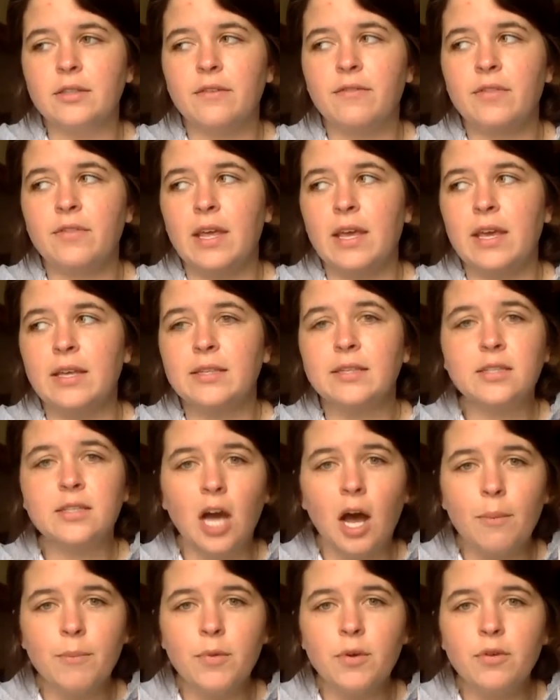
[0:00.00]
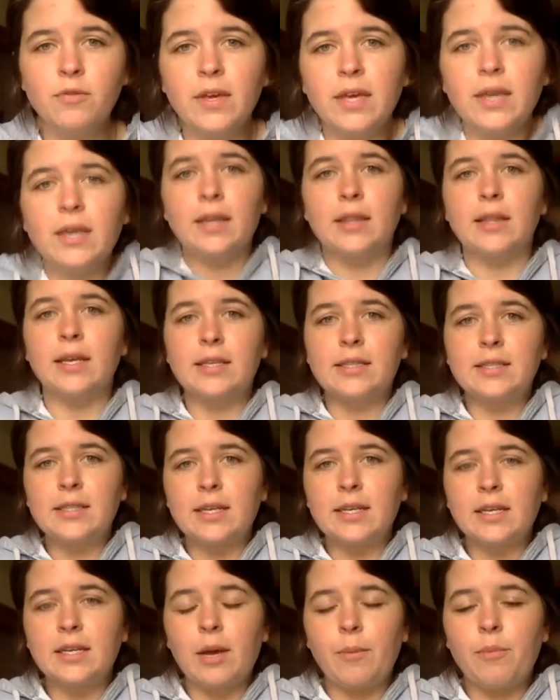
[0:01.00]
they stop moving and they
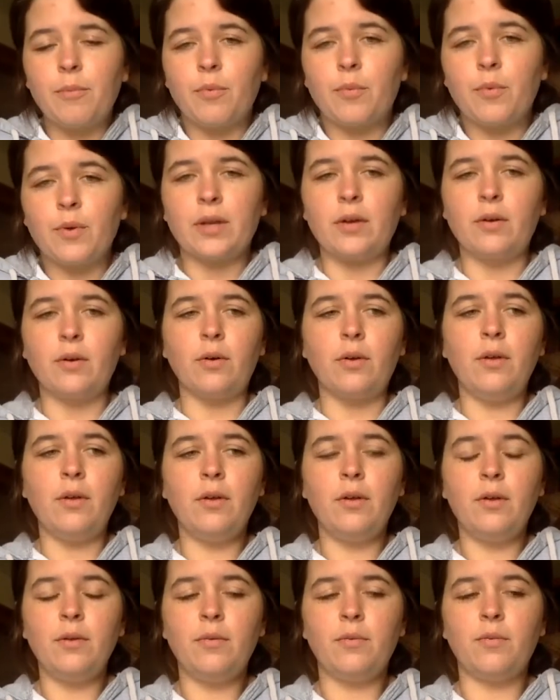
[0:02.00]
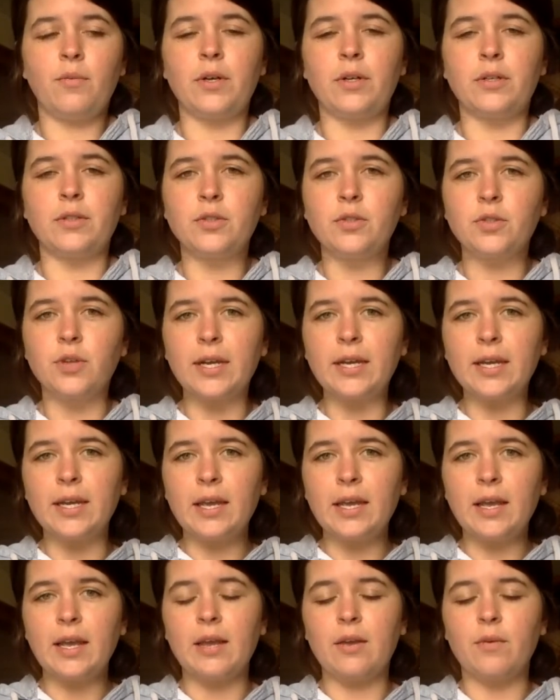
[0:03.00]
stand up real straight
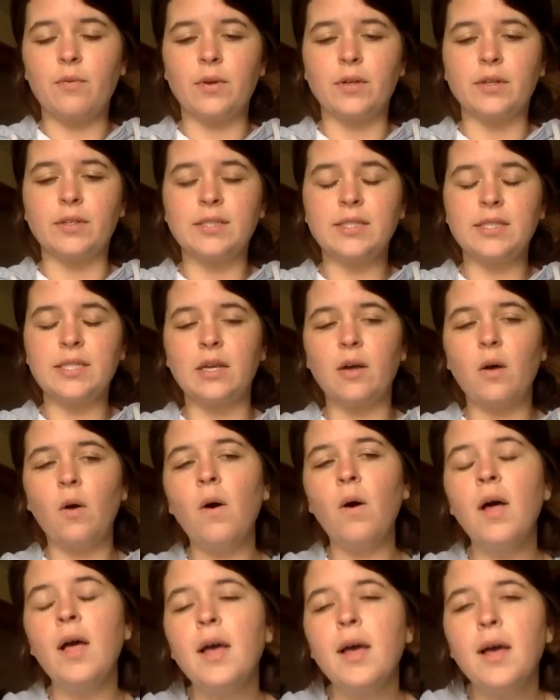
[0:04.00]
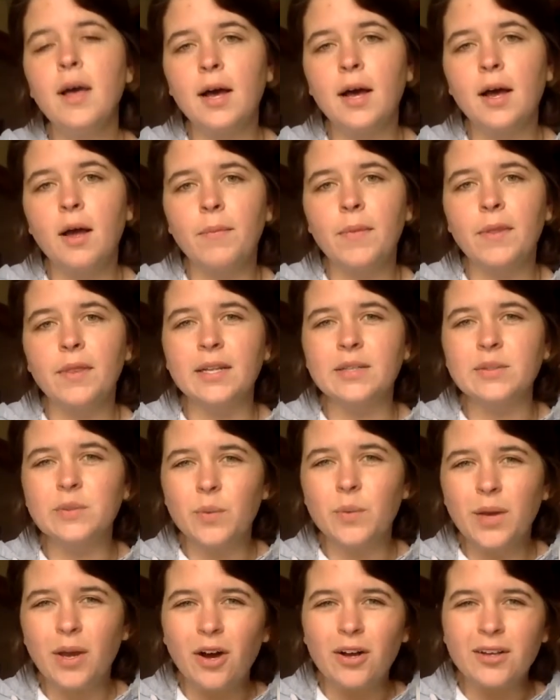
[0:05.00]
and real still, then that's what
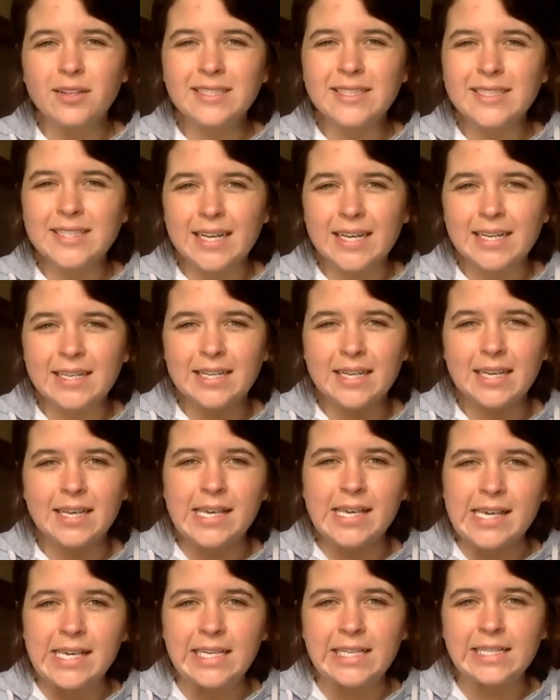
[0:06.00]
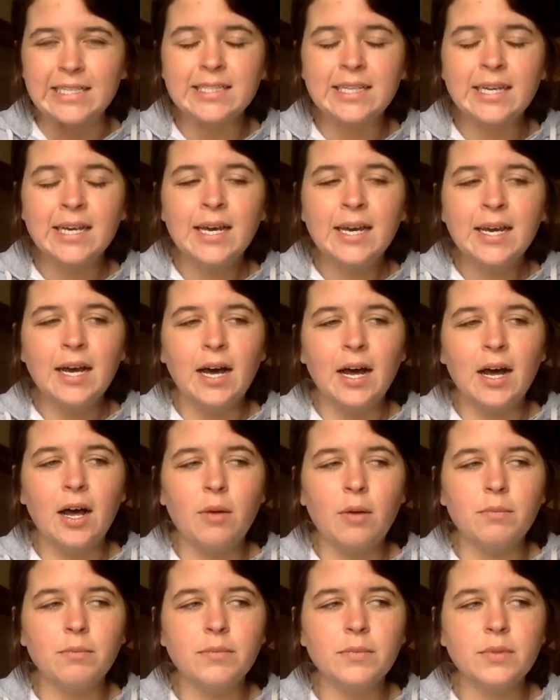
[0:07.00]
we call standing heat.
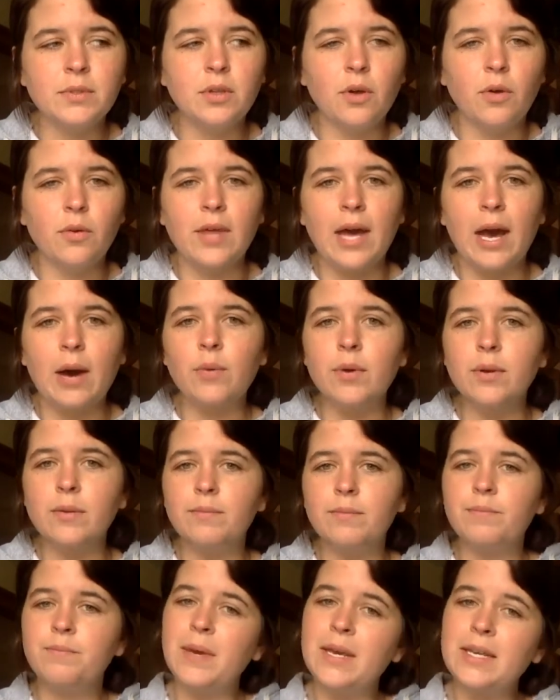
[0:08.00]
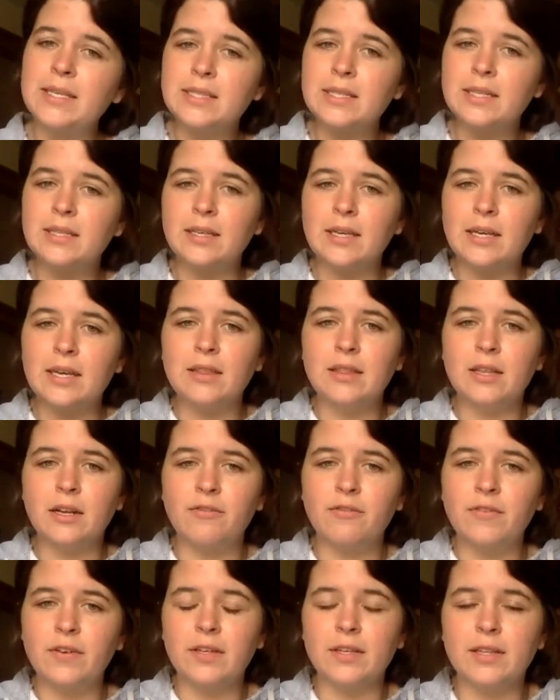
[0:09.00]
So that would basically, they're
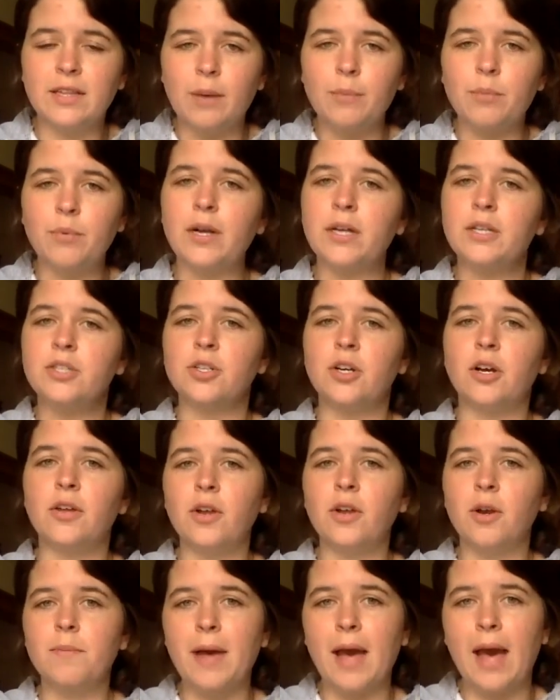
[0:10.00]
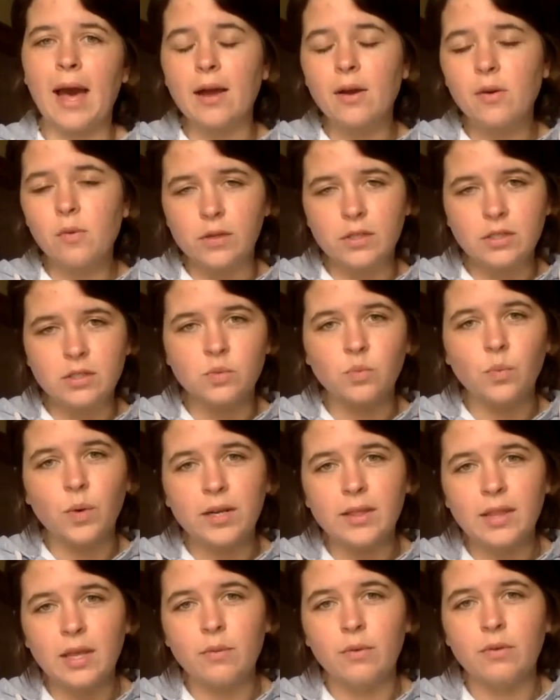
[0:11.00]
feeling that pressure on their back, which is where
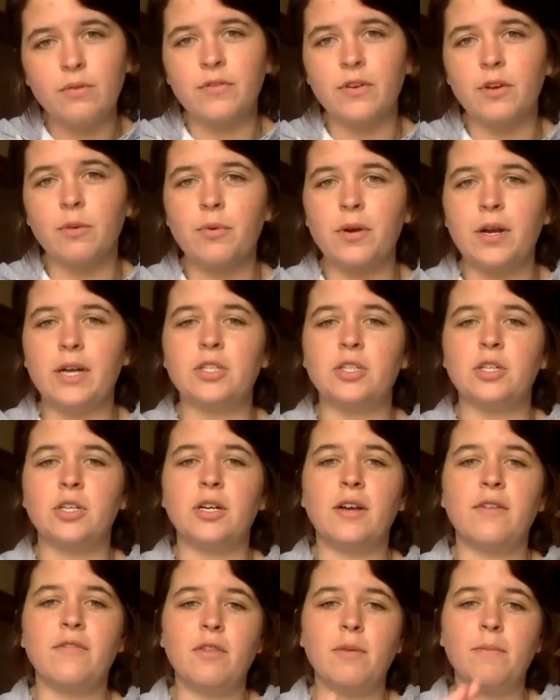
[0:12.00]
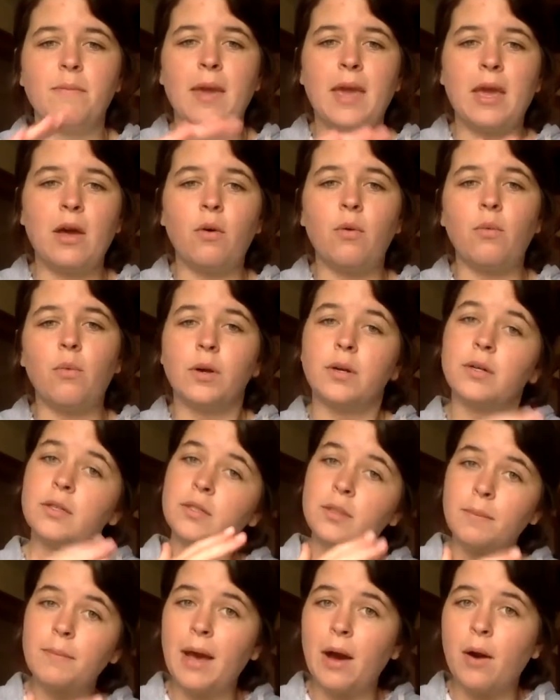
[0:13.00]
they would feel pressure if the male were
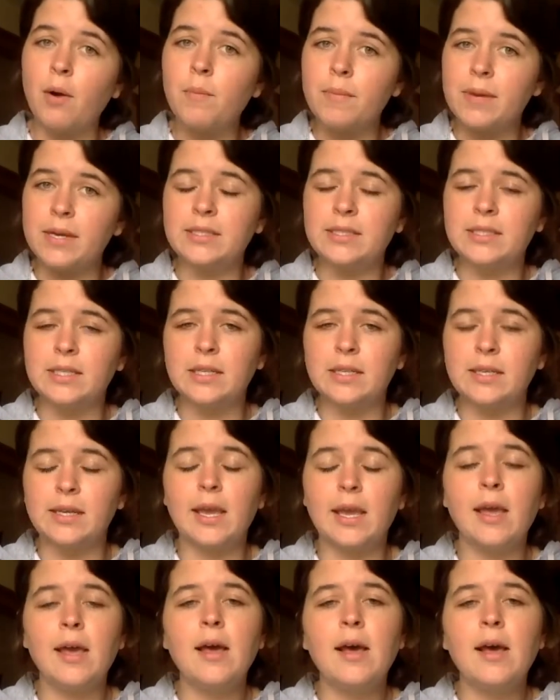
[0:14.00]
to mount, basically,